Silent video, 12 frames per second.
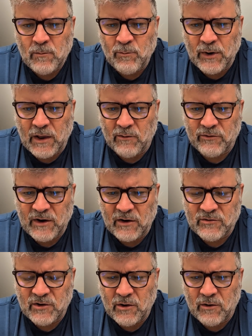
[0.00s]
But I was
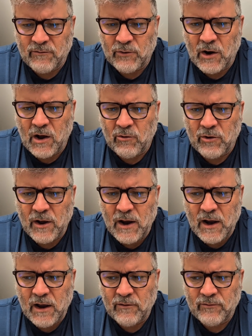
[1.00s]
actually there for an hour and a
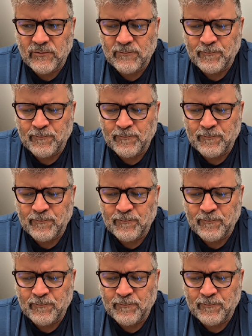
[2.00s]
half.